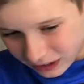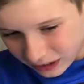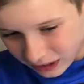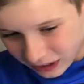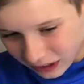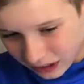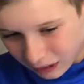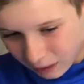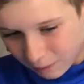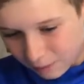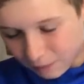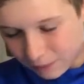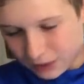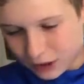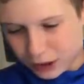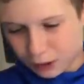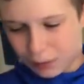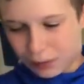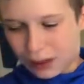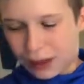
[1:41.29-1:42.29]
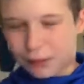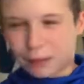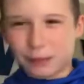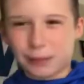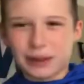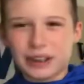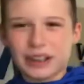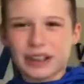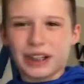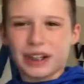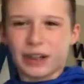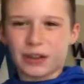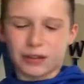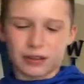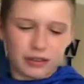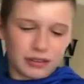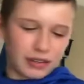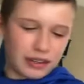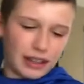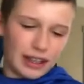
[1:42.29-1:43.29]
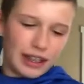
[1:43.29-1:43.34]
You'll probably know